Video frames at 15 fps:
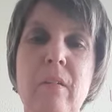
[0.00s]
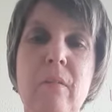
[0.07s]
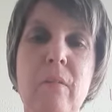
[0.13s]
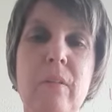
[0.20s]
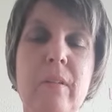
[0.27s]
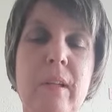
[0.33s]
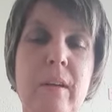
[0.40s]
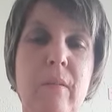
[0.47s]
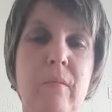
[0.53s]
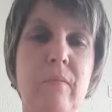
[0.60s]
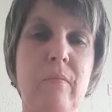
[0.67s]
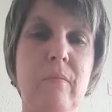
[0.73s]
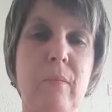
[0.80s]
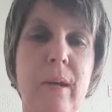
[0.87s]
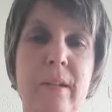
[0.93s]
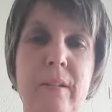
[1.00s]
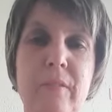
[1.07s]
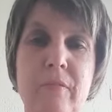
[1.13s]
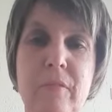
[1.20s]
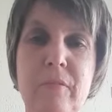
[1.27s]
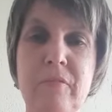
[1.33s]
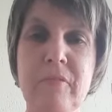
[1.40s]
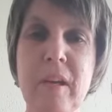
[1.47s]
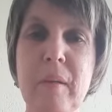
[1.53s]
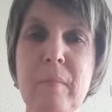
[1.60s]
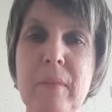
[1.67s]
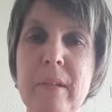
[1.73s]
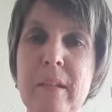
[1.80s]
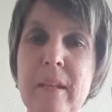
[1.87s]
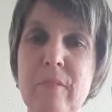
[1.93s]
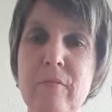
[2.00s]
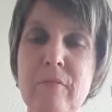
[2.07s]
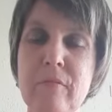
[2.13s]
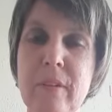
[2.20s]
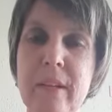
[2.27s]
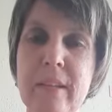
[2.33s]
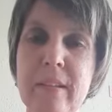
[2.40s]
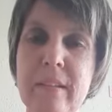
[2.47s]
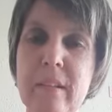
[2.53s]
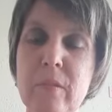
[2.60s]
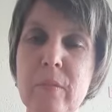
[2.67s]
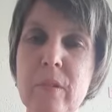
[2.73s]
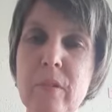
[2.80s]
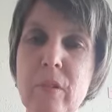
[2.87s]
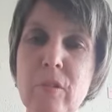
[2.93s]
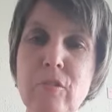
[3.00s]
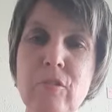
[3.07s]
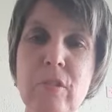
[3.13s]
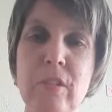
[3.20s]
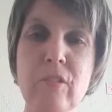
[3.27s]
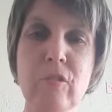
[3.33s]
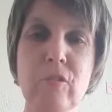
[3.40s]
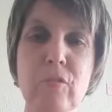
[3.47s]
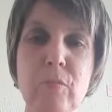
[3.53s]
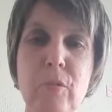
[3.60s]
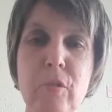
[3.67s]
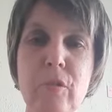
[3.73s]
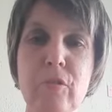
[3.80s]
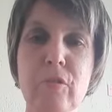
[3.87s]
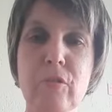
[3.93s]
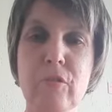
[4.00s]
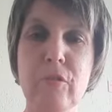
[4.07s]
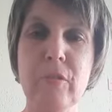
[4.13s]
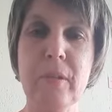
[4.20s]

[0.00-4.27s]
with our wonderful family and friends, and we know Jesus works through